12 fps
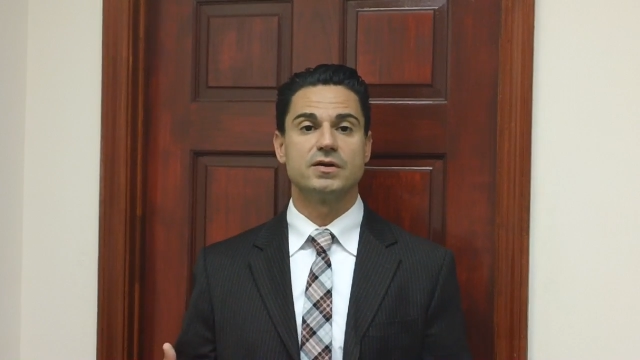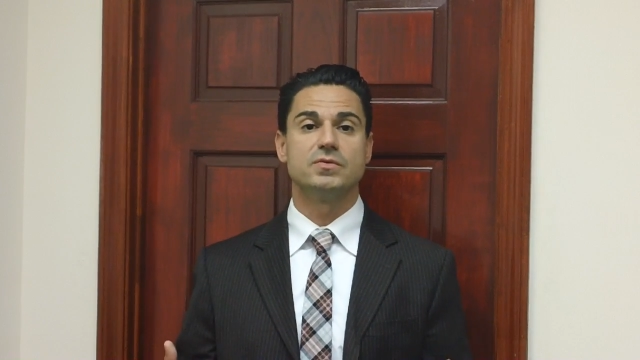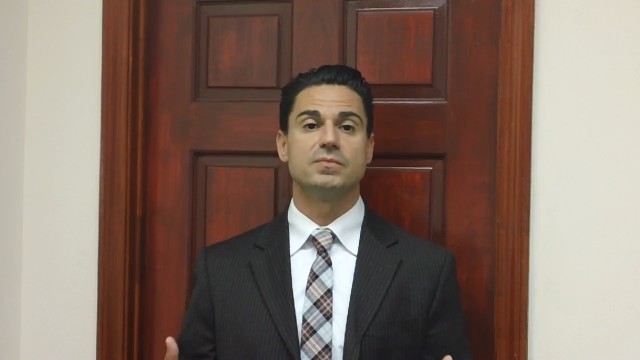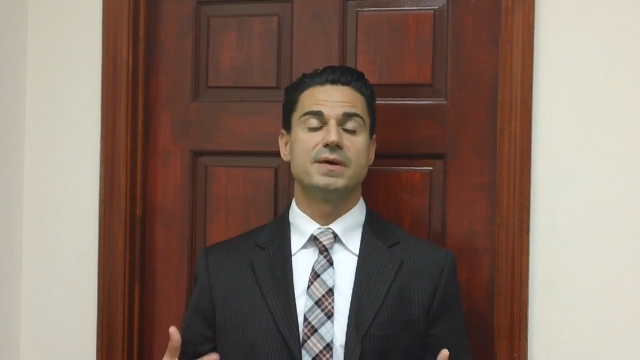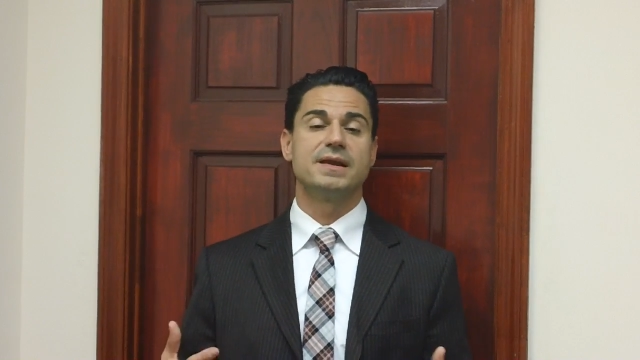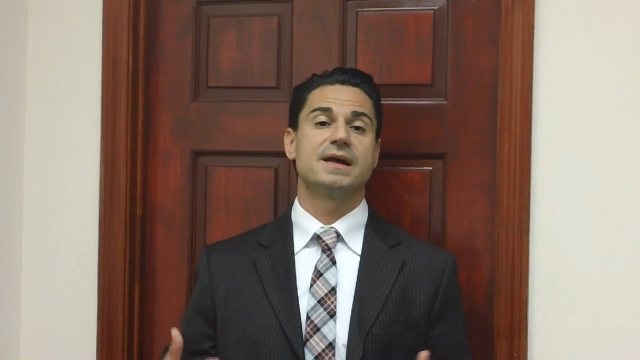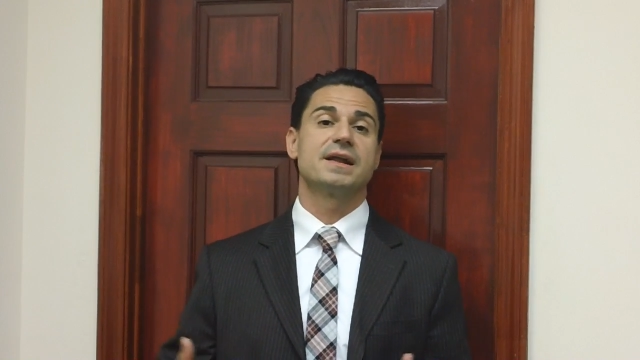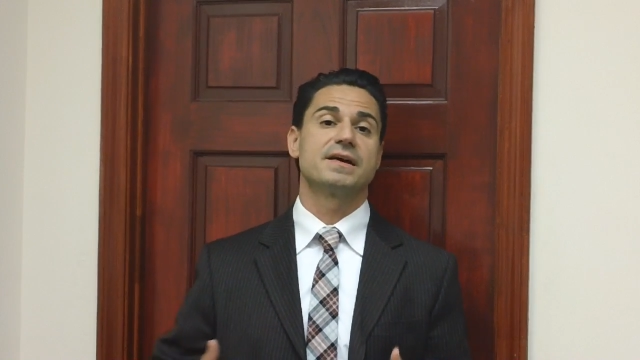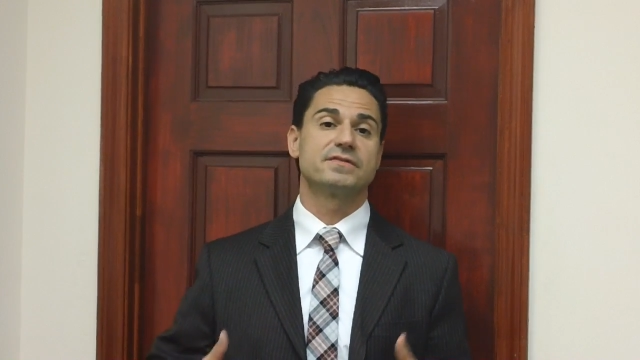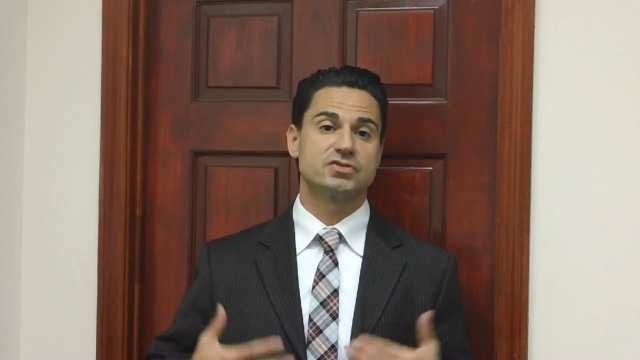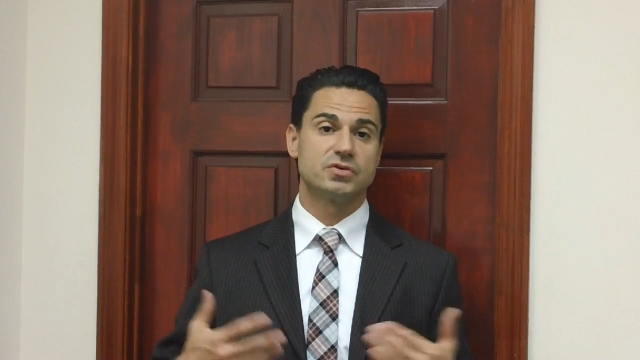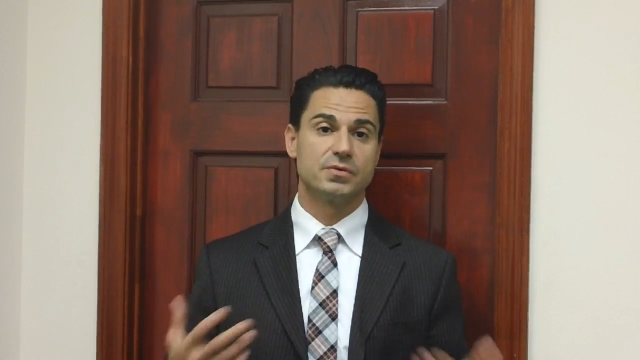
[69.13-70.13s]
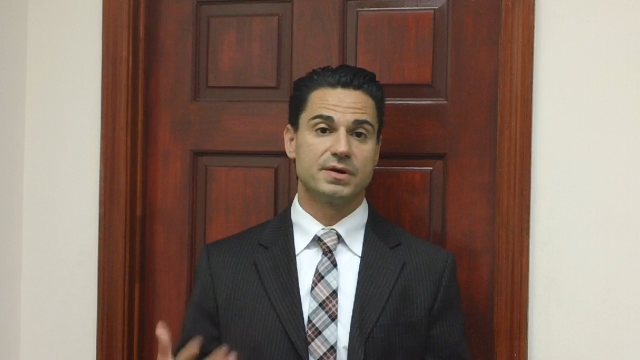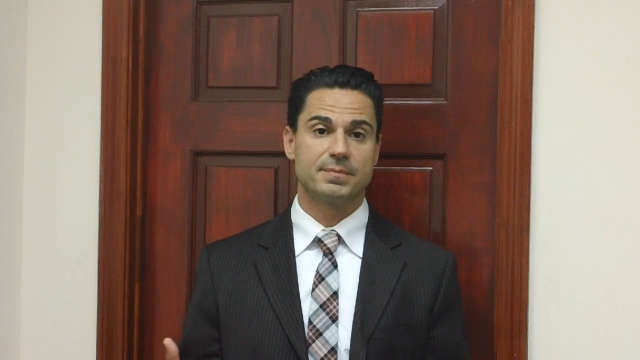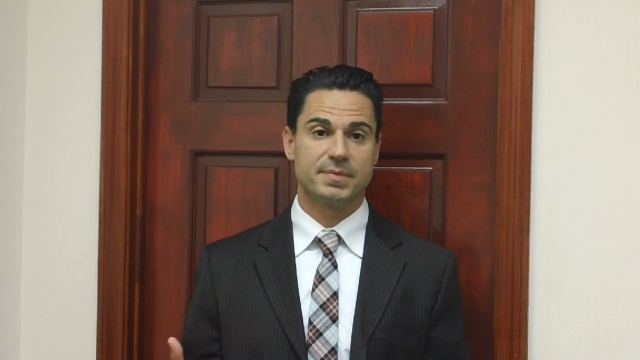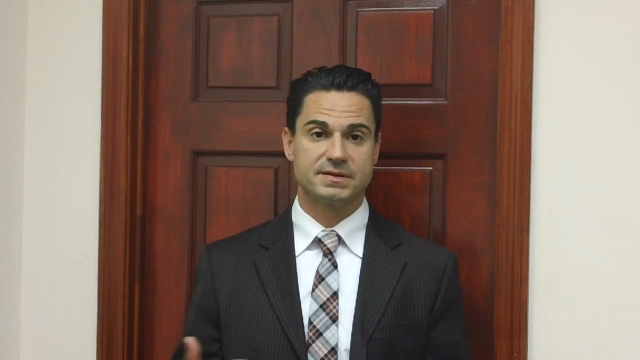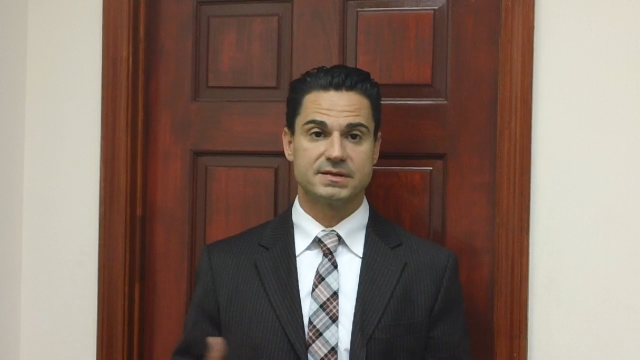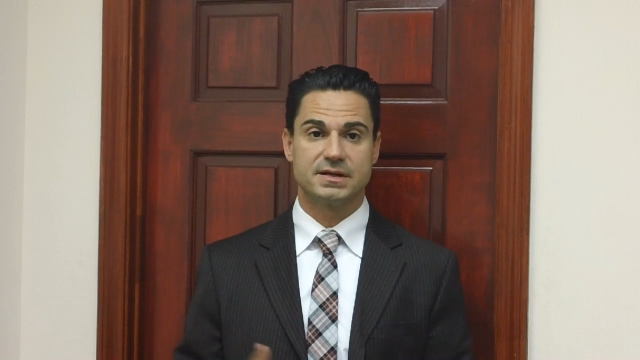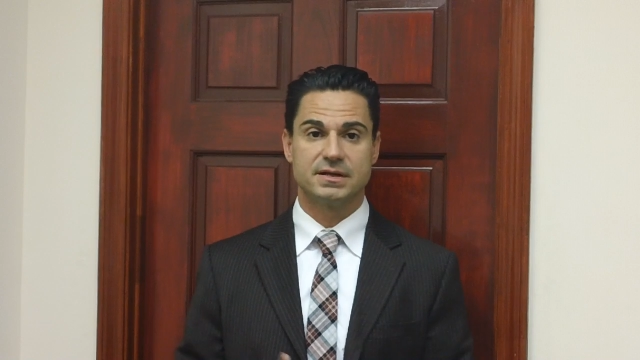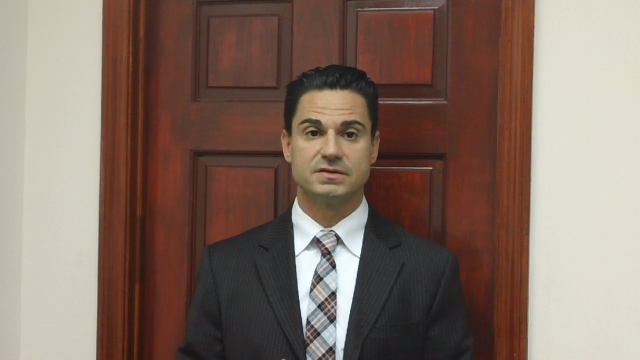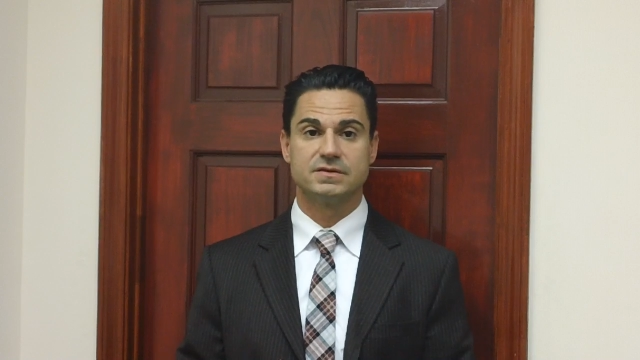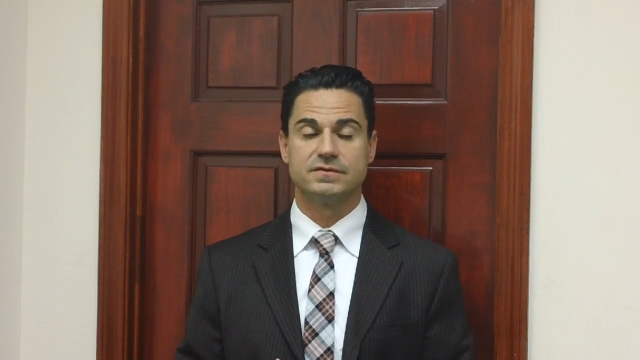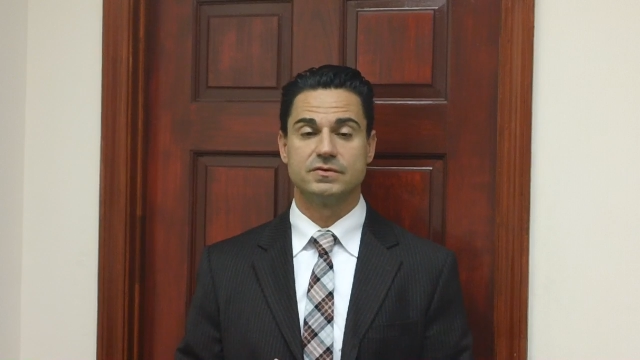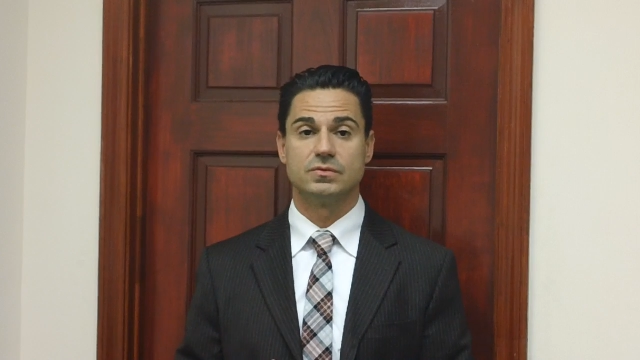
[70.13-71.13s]
you may not have shown up at that
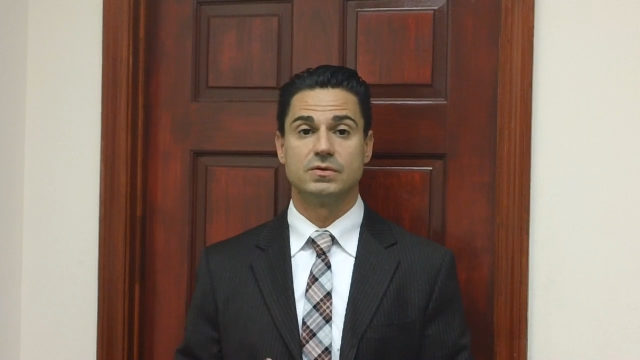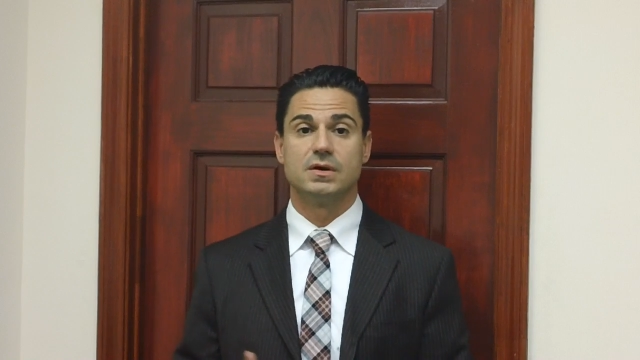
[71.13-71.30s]
interview.